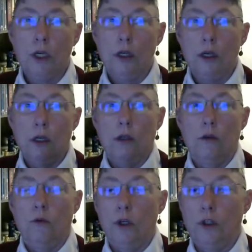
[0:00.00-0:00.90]
you
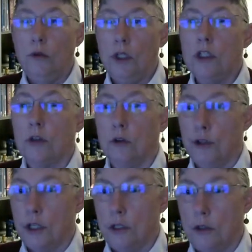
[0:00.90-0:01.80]

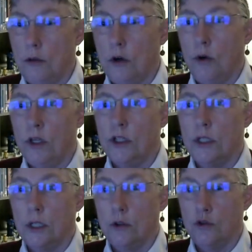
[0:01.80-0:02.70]
need to learn to do
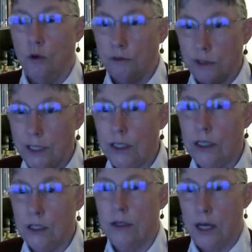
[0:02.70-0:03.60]
though is to sort
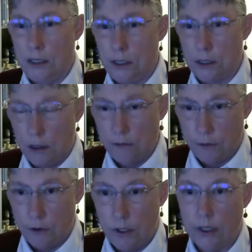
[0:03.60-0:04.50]
of lean into that
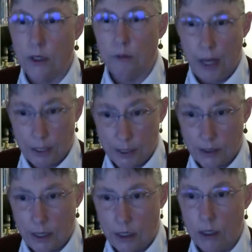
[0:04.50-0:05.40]
discomfort and
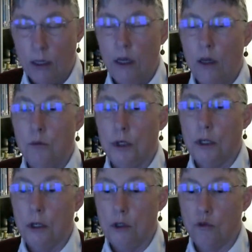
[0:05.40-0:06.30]
get past that.
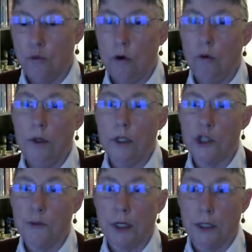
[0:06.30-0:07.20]
Because
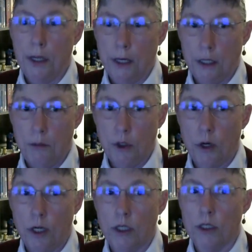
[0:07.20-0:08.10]
what we expect
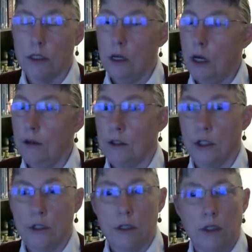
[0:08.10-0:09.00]
in academic writing
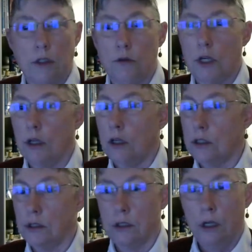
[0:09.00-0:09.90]
is not just that
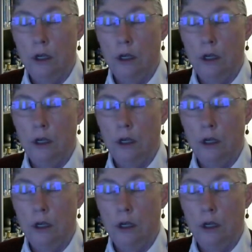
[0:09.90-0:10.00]
you